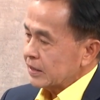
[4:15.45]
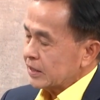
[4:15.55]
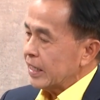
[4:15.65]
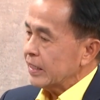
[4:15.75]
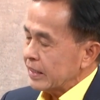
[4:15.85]
as
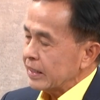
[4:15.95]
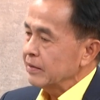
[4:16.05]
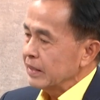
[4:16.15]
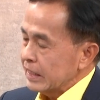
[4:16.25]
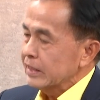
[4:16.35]

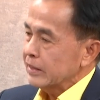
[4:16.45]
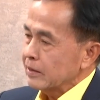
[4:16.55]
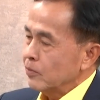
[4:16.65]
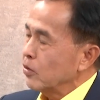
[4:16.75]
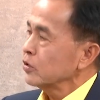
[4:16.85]
Thailand
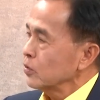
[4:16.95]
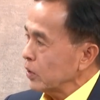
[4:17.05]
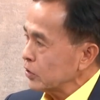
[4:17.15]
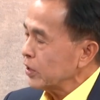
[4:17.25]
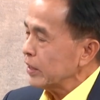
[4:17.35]
leaning more
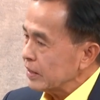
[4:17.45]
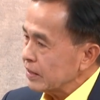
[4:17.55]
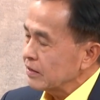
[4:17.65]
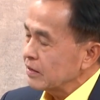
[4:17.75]
toward China,